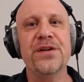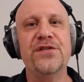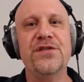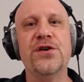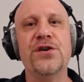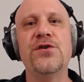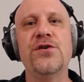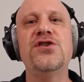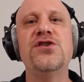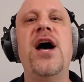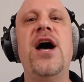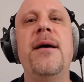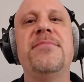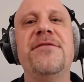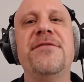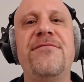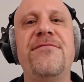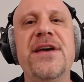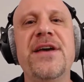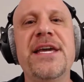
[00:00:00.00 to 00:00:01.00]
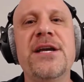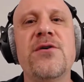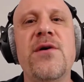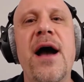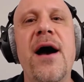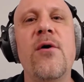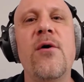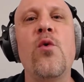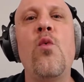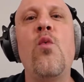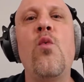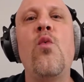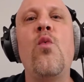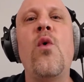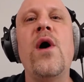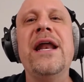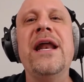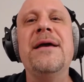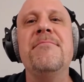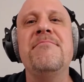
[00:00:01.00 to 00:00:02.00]
It's your job to figure out
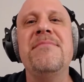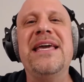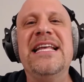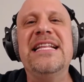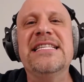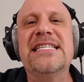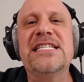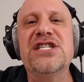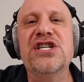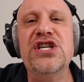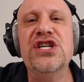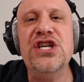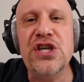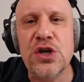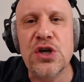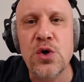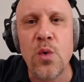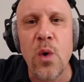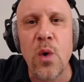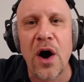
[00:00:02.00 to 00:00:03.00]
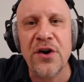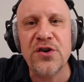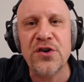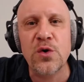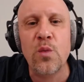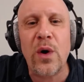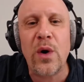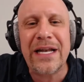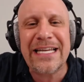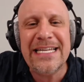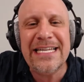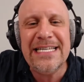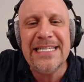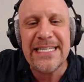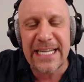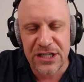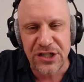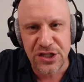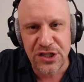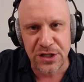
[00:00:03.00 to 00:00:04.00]
what it means to you, under what
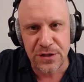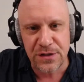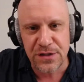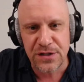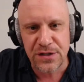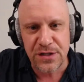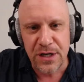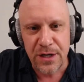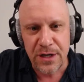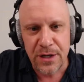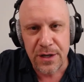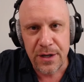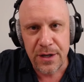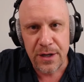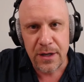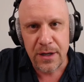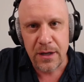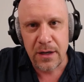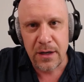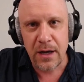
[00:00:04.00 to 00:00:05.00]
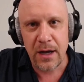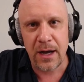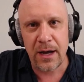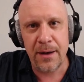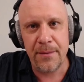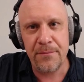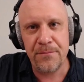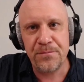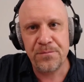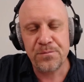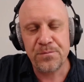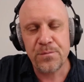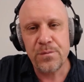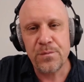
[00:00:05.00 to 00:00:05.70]
conditions would